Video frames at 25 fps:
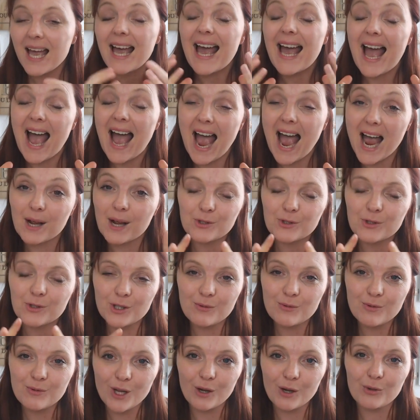How do
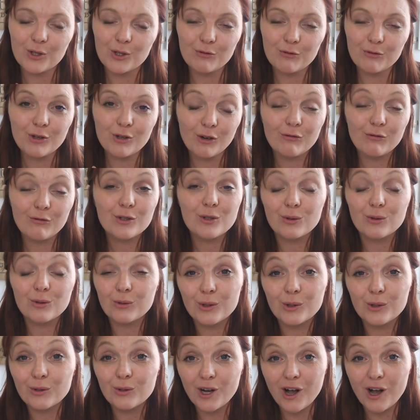you know you've covered all
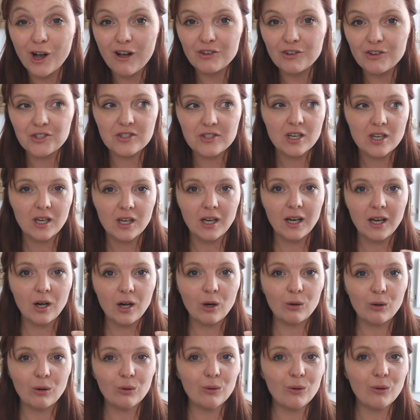your costs?
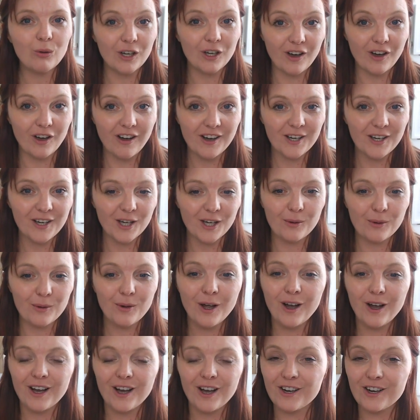Oh, and I know,
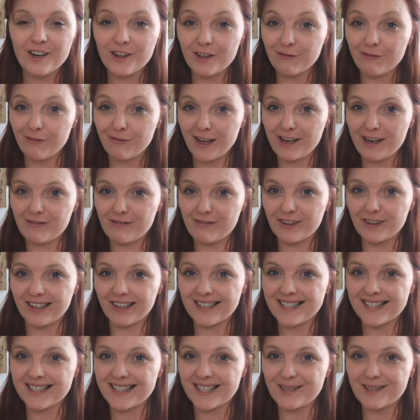another favourite that I
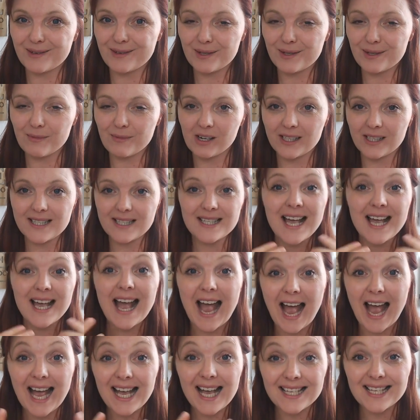see all the while is
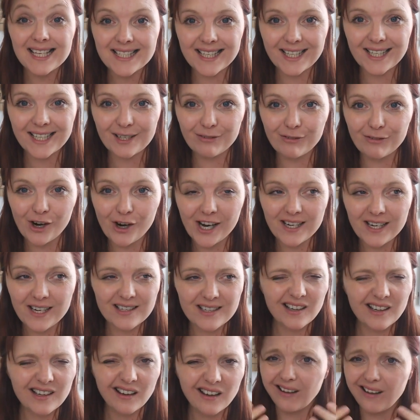asking a friend.